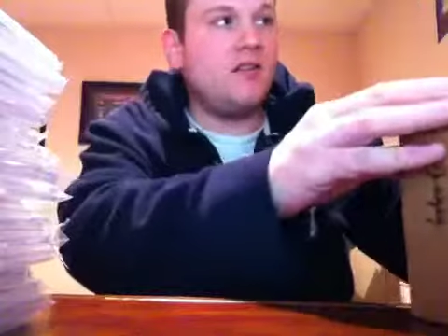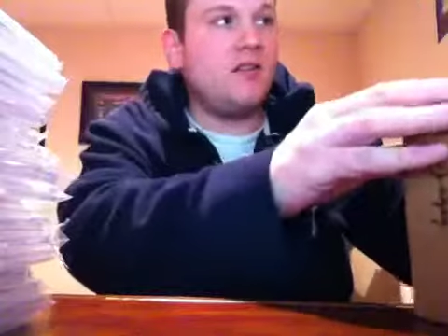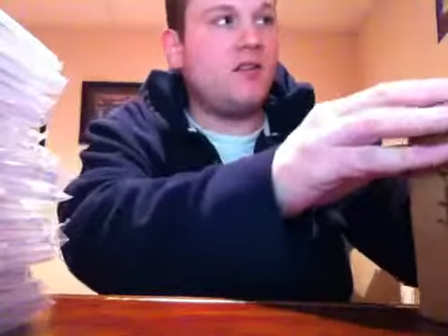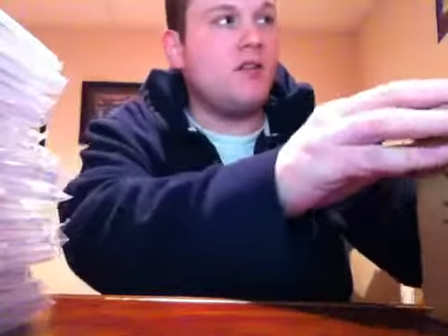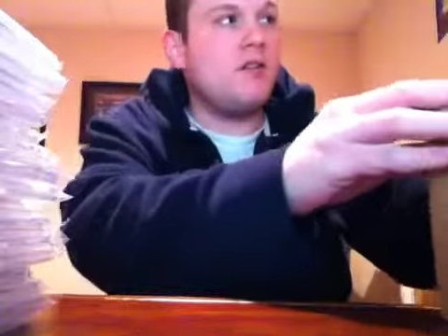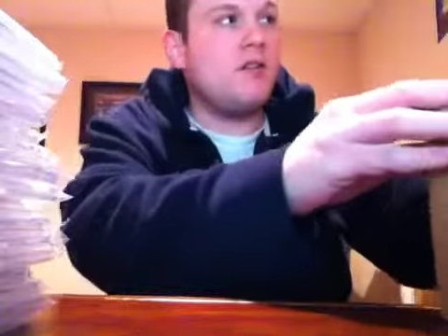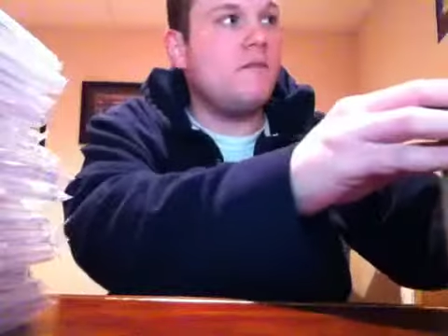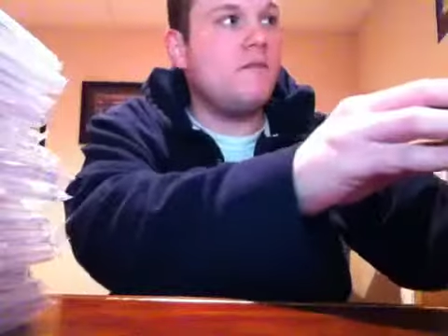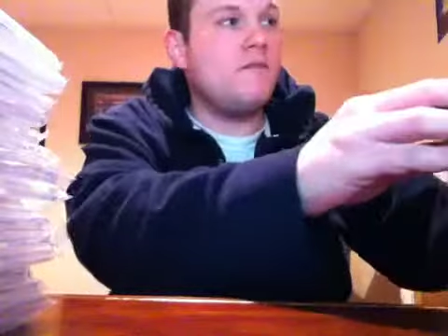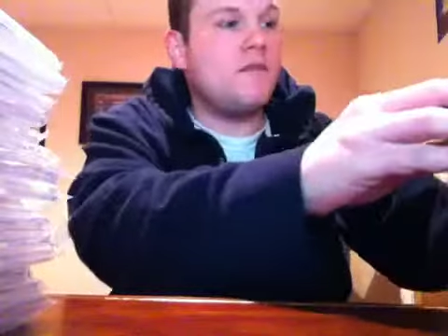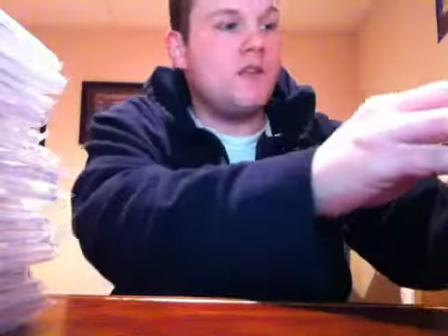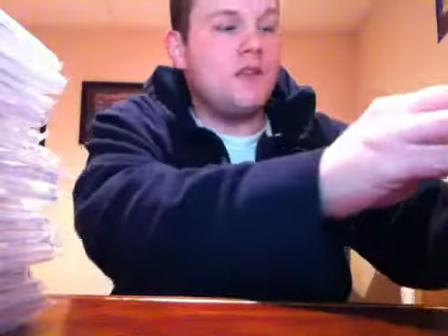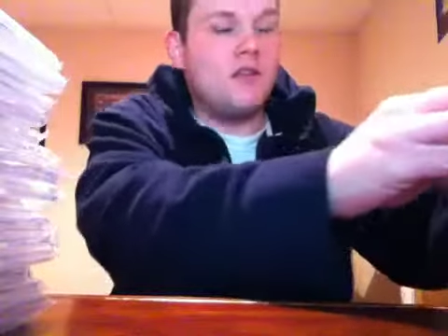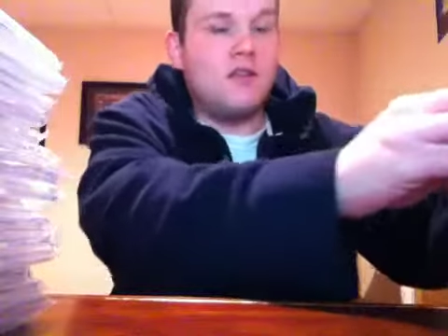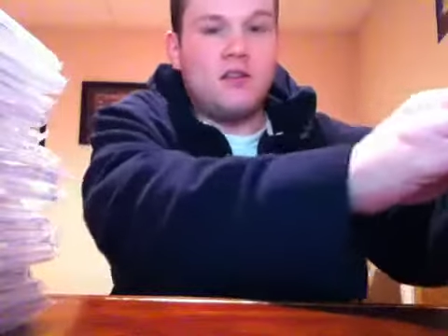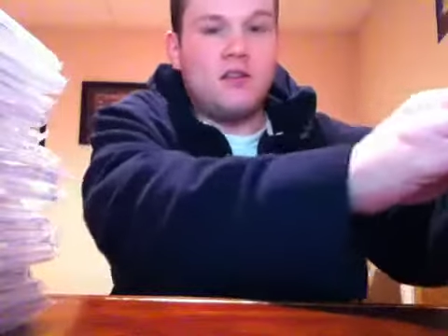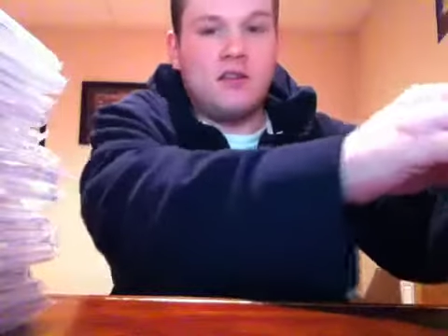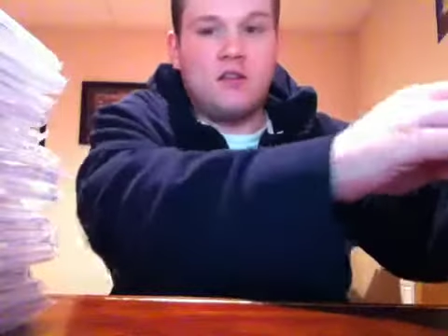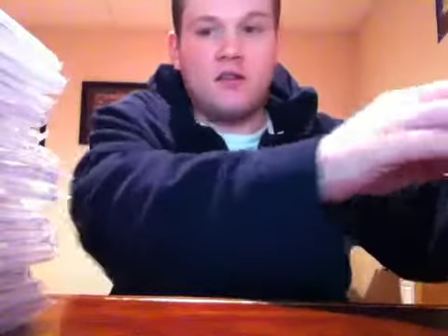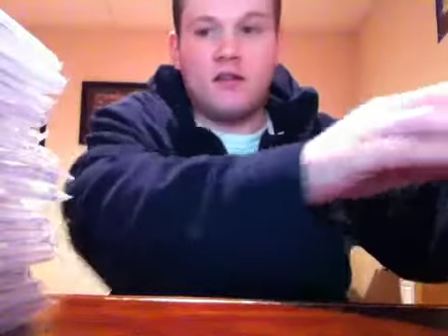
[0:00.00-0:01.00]
So,
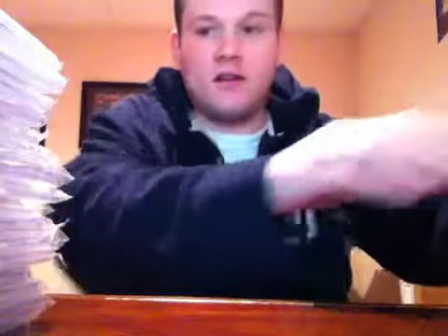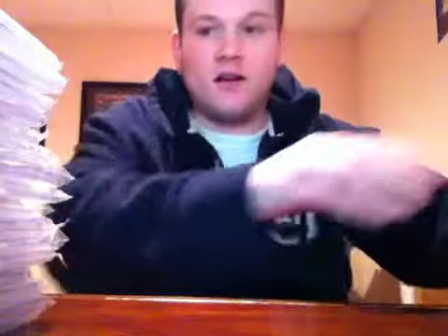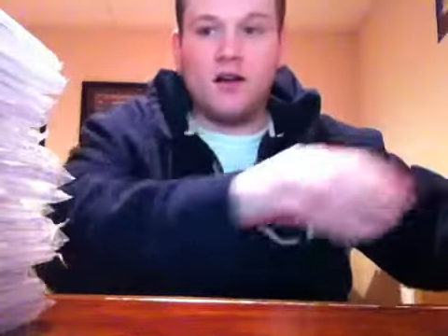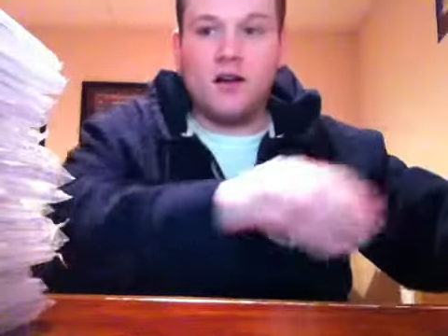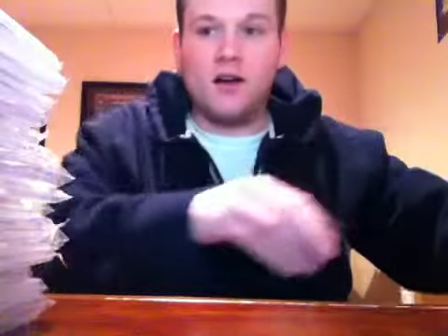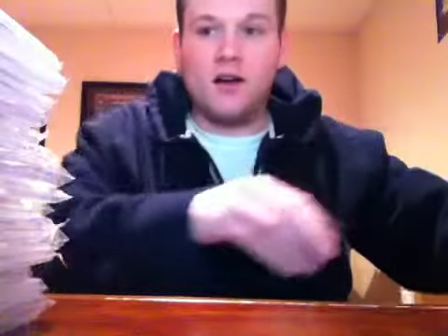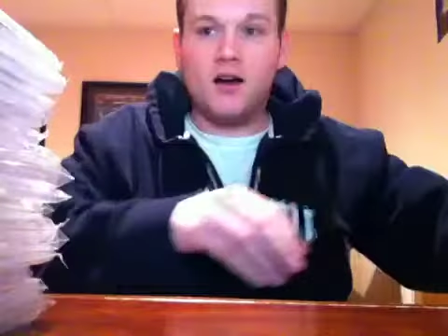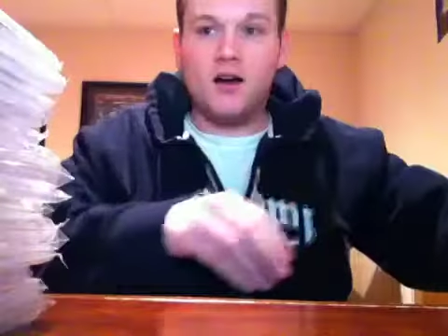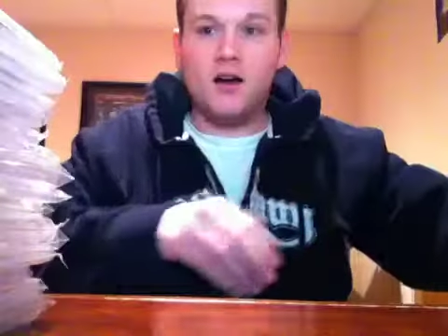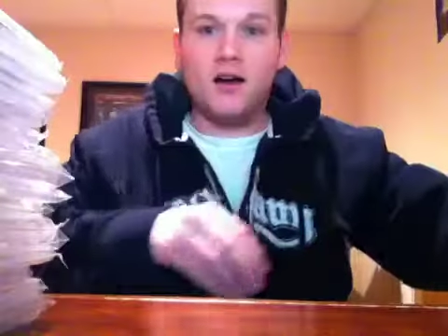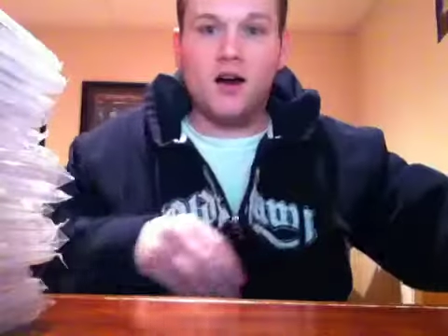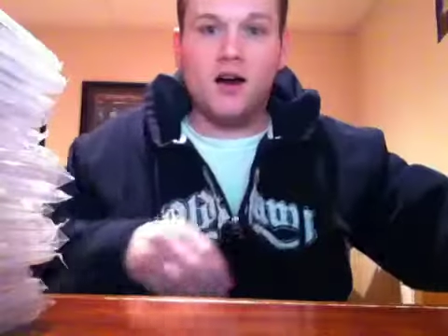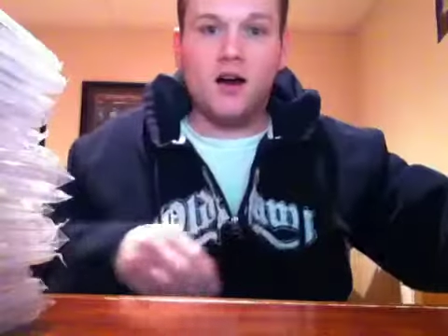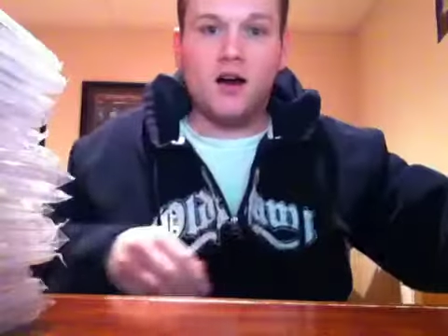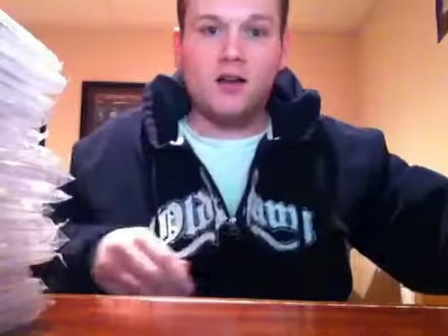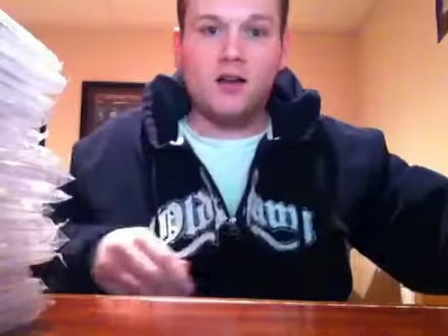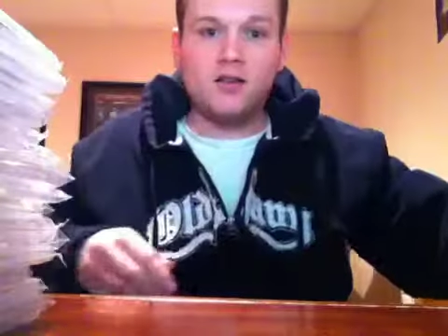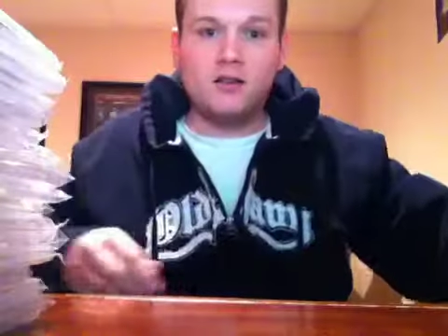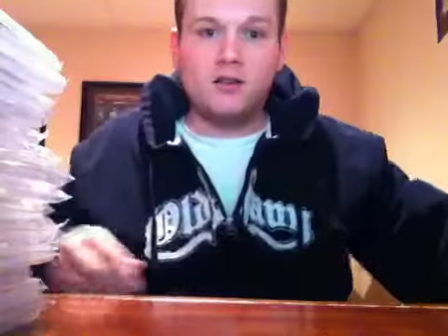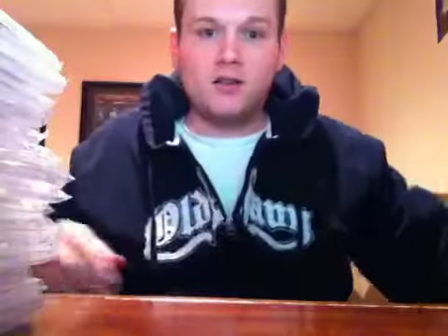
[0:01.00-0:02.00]

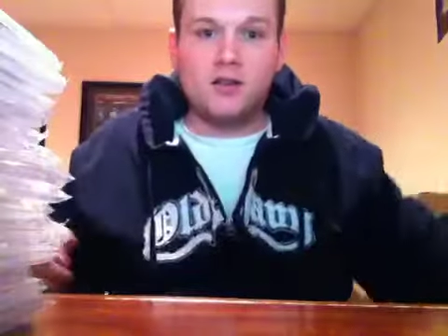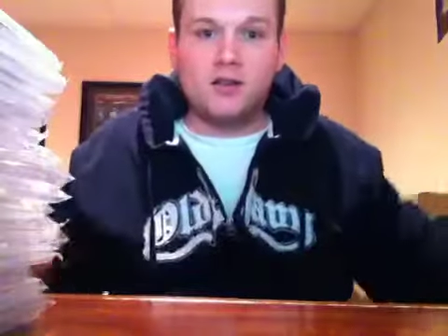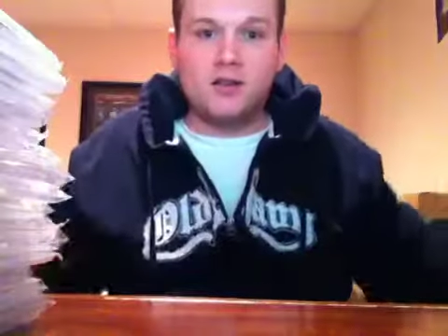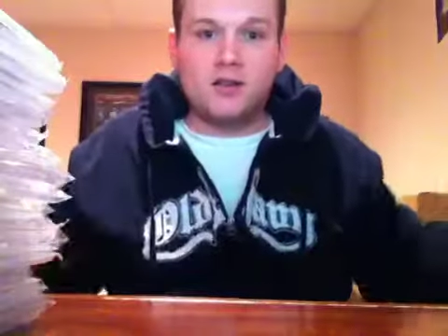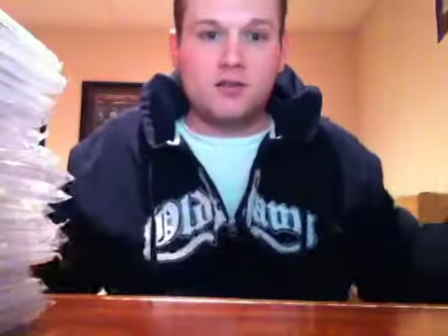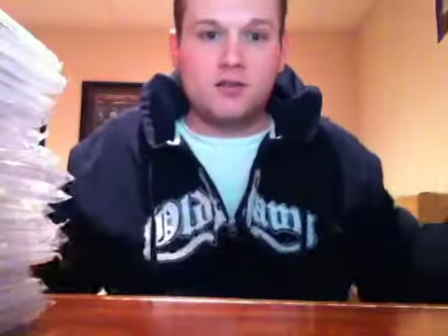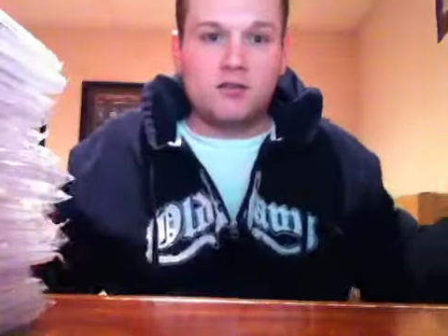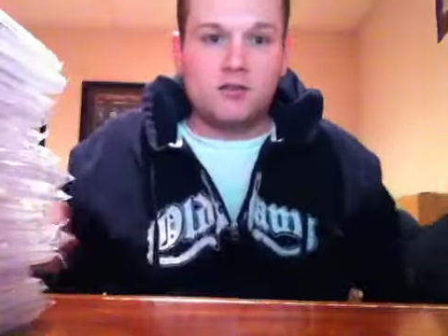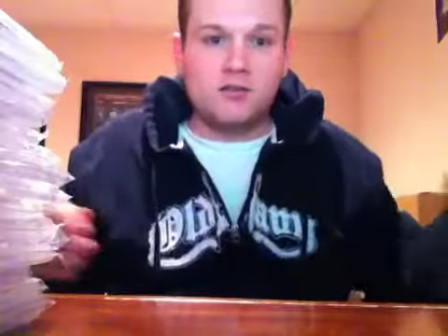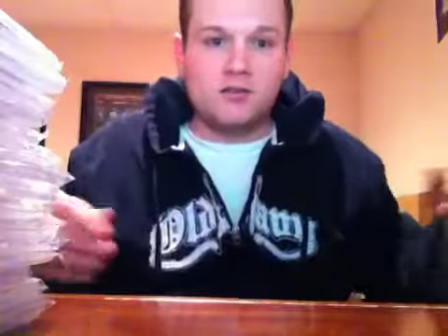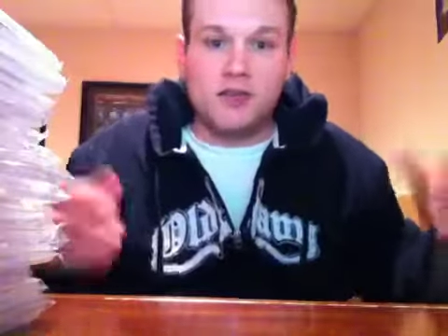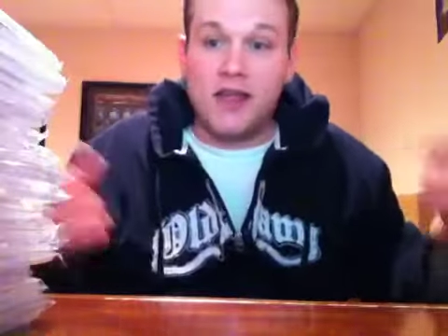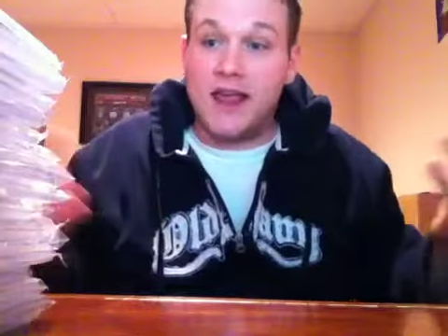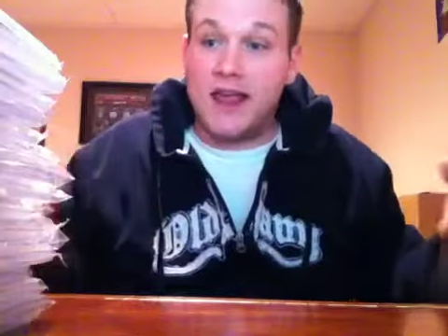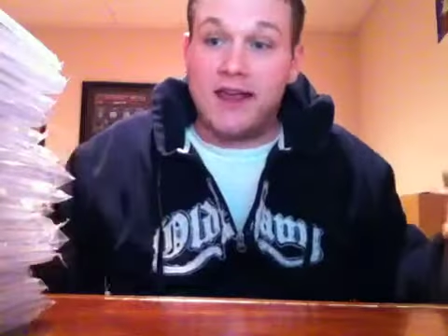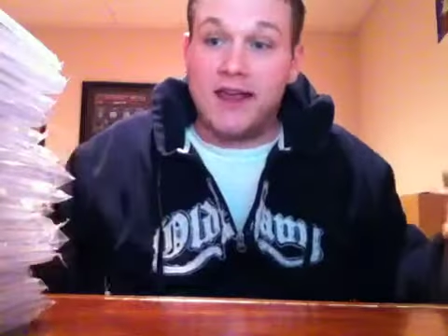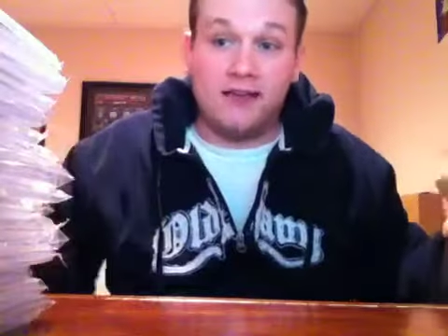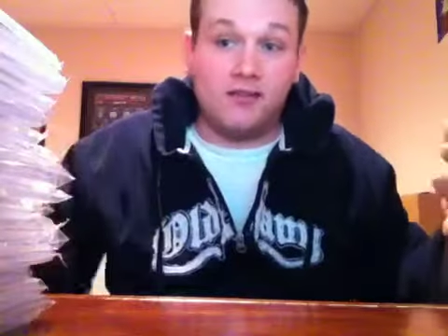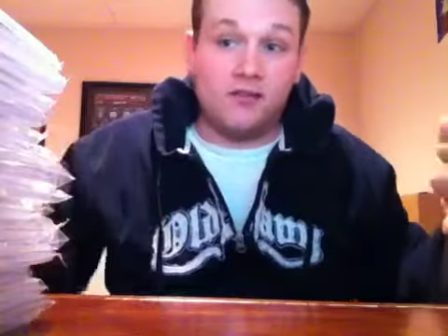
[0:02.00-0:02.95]
yeah,